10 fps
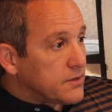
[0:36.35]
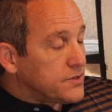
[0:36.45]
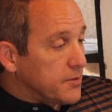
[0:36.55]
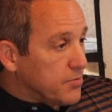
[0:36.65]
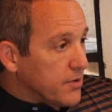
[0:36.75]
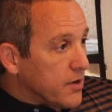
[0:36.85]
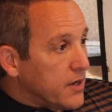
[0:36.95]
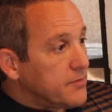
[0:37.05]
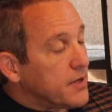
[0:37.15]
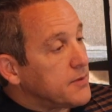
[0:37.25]

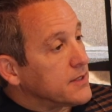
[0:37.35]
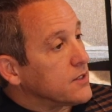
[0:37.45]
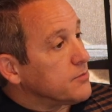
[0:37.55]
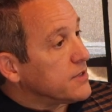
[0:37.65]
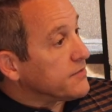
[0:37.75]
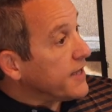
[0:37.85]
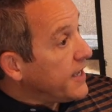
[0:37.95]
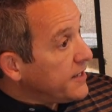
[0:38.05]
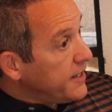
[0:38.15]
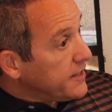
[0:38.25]
temporary, maybe a little bit of a
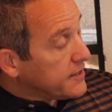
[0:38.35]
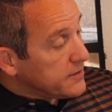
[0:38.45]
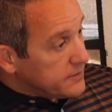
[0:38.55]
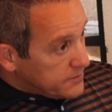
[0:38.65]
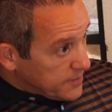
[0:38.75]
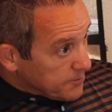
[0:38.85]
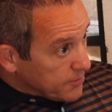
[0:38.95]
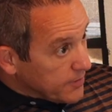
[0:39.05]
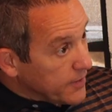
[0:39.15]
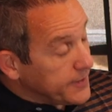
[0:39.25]
headache,
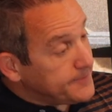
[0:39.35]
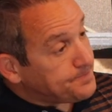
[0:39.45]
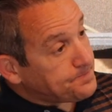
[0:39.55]
temporary,